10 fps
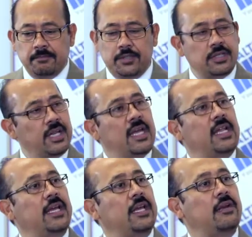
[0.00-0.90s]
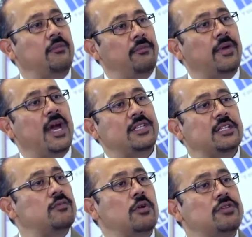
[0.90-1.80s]
Today, I
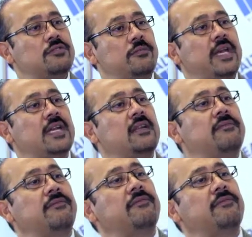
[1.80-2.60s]
just want to make it